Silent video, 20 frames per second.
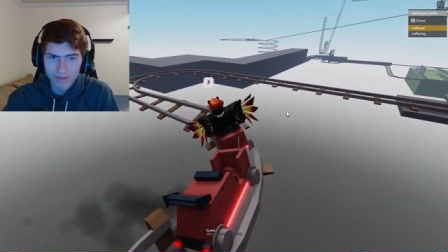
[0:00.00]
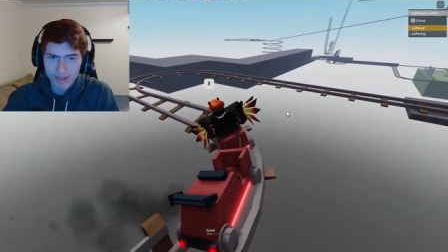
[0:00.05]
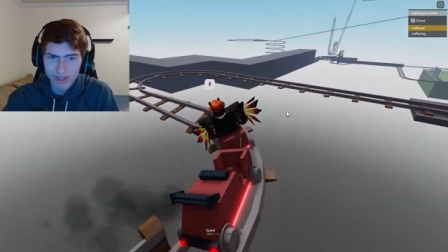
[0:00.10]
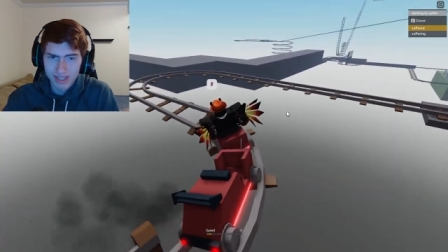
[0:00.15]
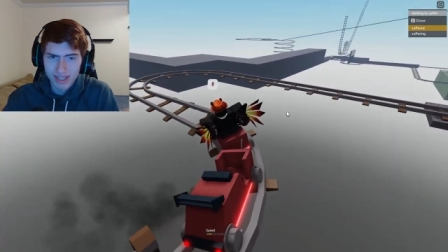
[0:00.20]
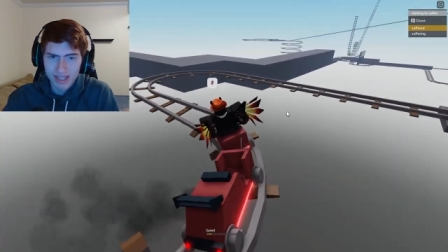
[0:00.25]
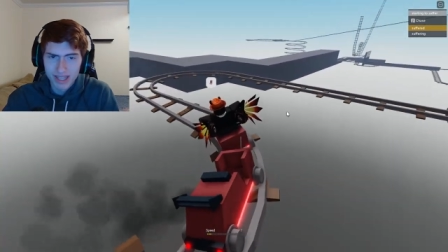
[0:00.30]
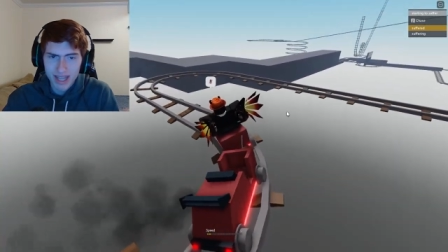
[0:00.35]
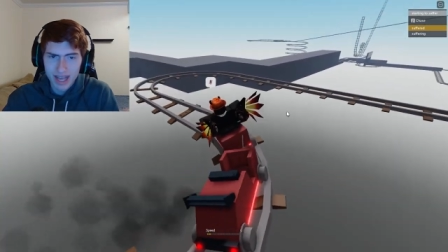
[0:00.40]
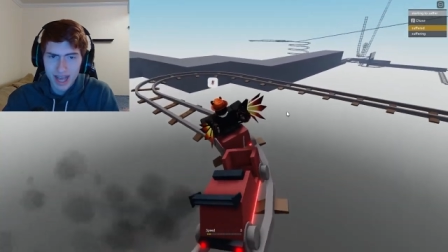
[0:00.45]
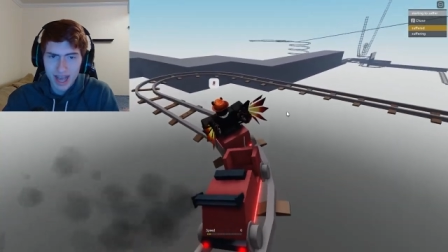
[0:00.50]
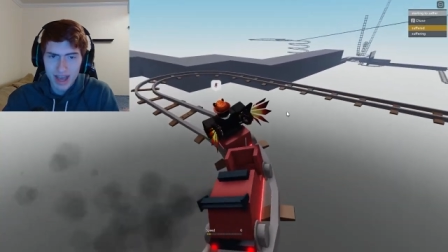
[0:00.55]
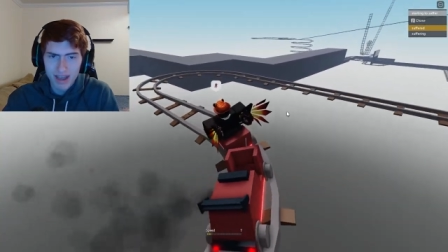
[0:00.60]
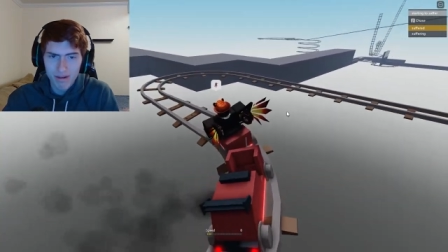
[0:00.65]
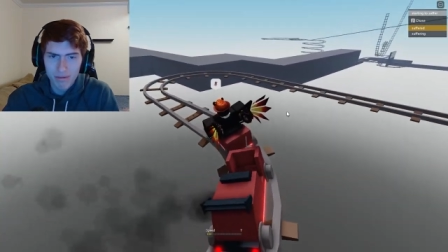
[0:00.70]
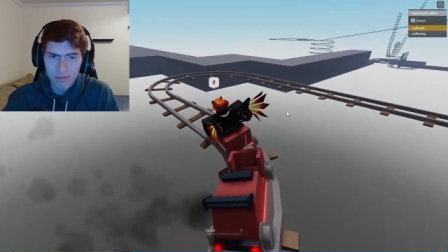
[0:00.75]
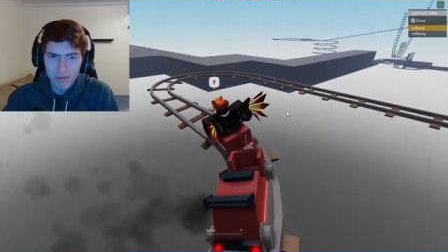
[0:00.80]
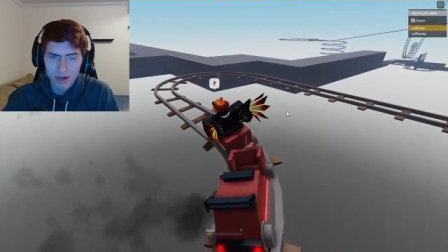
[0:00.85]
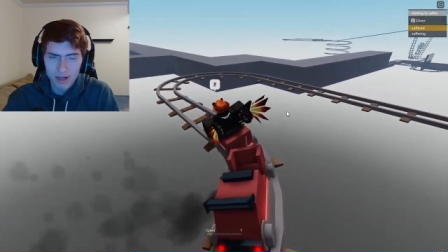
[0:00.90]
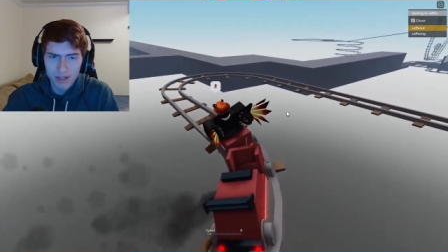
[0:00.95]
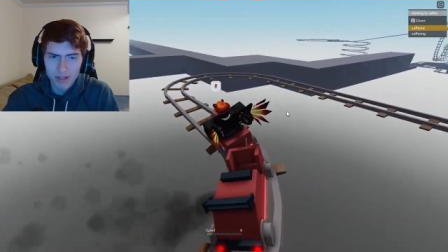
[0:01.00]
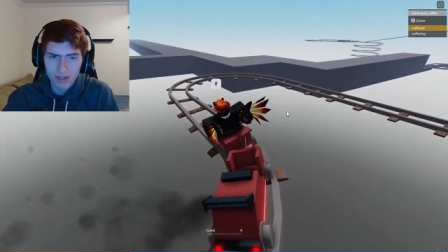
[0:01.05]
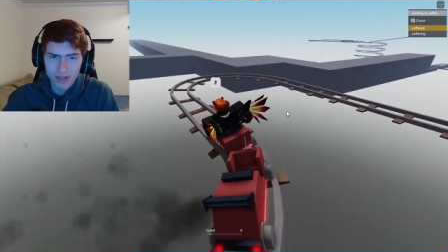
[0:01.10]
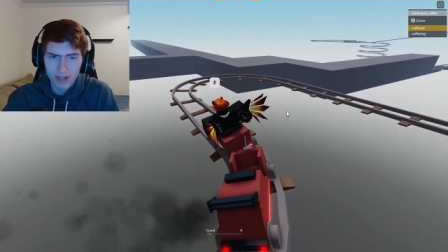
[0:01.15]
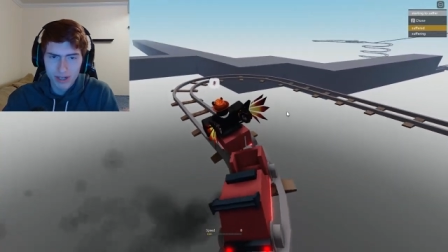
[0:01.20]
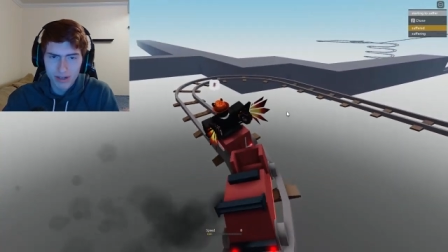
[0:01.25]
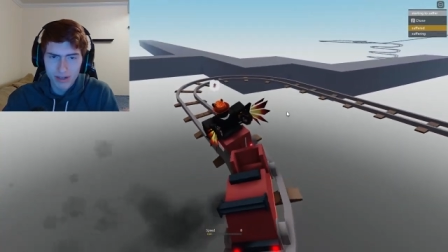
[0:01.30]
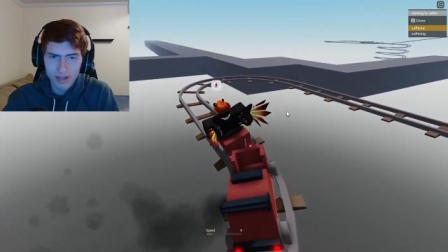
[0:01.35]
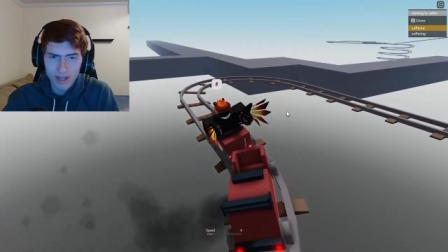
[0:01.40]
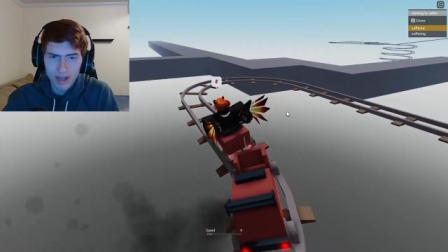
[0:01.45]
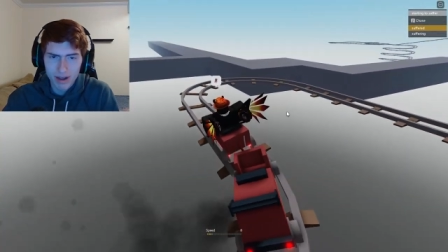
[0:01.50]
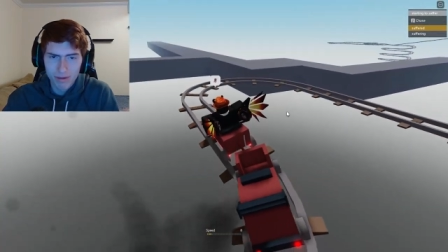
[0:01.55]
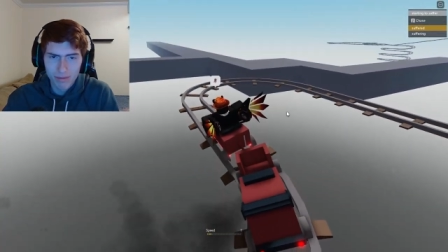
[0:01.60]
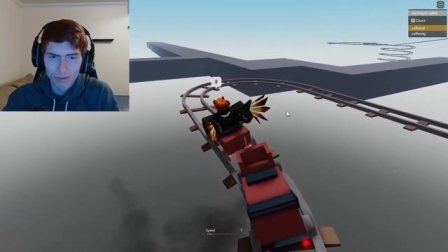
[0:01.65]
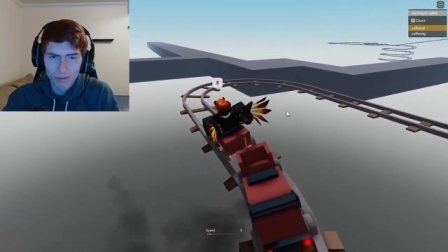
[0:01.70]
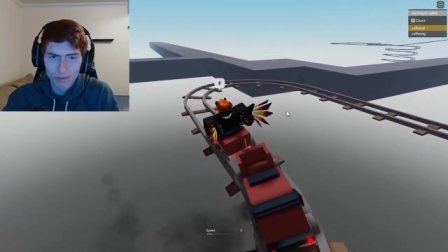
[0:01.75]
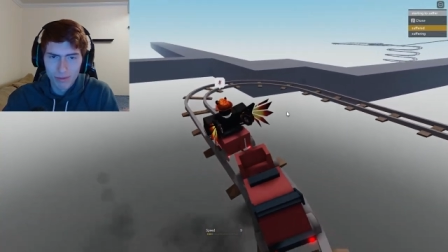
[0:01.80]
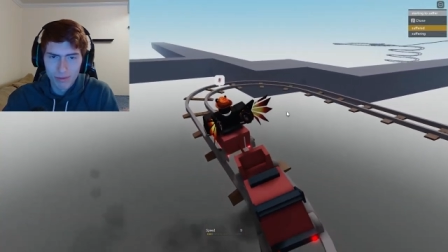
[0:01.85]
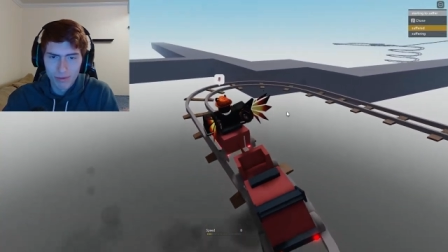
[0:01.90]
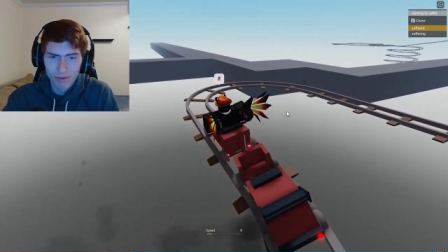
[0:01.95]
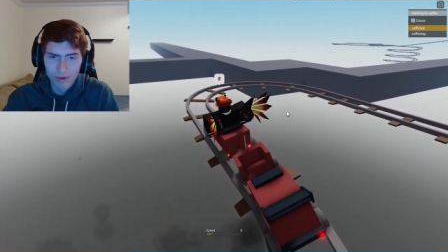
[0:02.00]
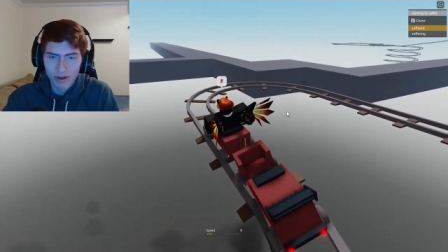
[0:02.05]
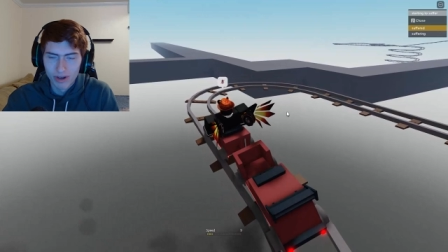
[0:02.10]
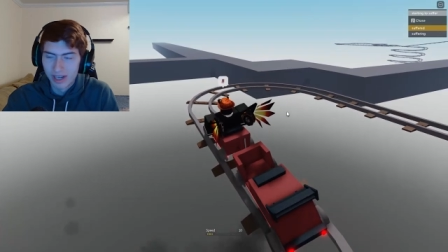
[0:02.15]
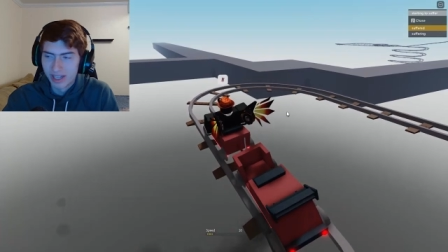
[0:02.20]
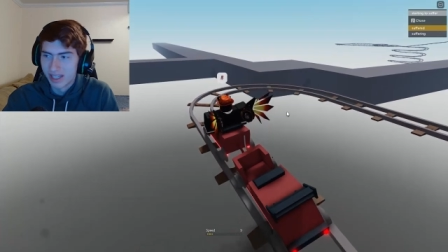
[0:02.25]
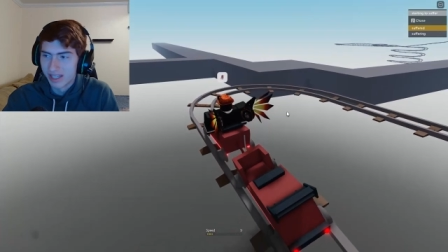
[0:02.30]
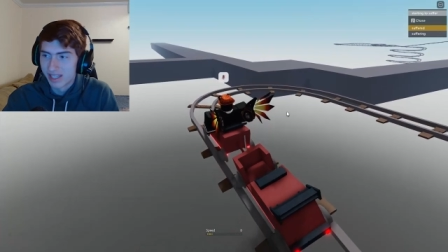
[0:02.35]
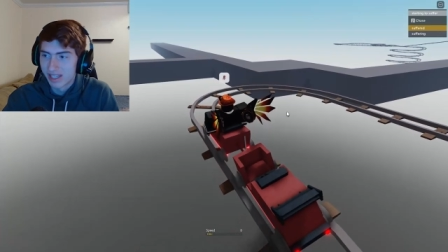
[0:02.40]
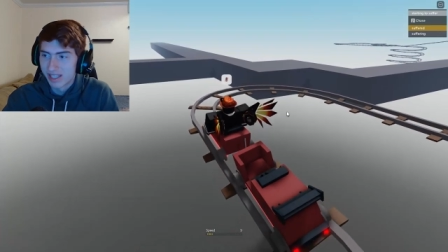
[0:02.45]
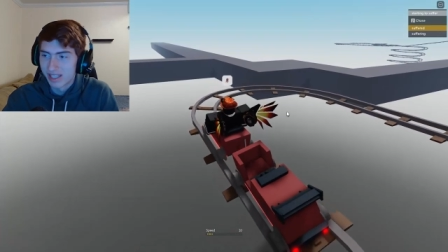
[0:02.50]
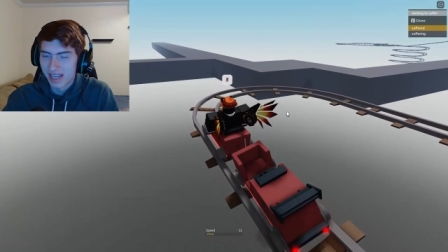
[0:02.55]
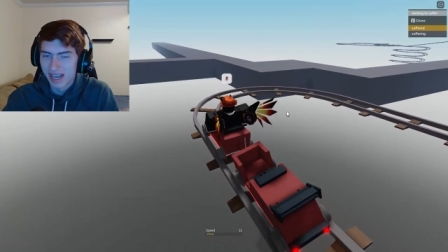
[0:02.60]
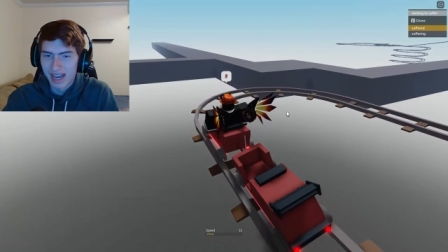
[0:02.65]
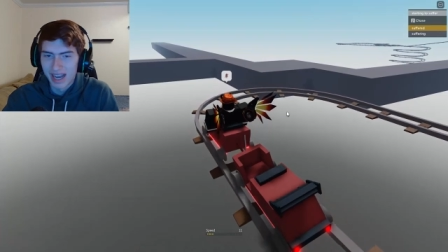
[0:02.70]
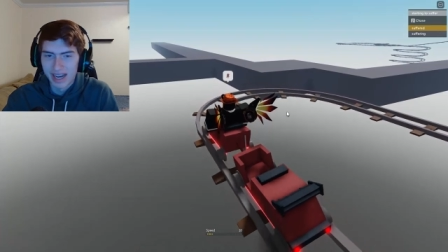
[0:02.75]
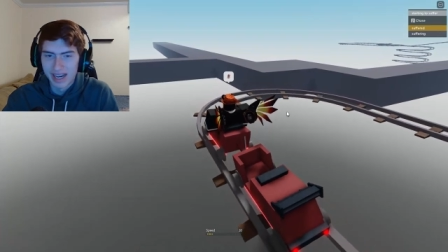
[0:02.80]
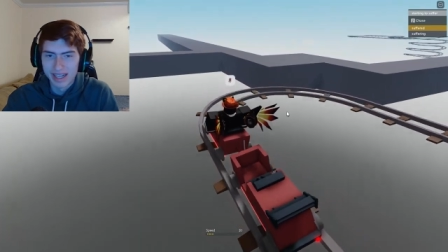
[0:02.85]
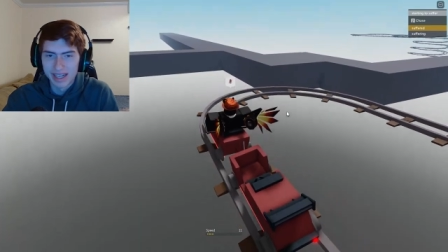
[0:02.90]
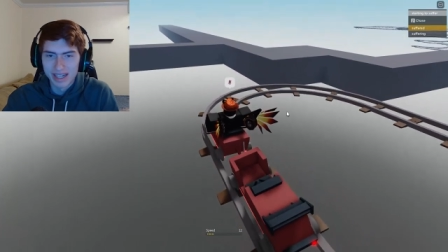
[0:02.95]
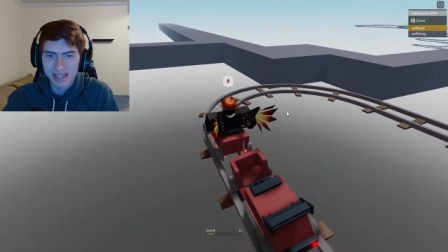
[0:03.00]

lot of pressure on that one side.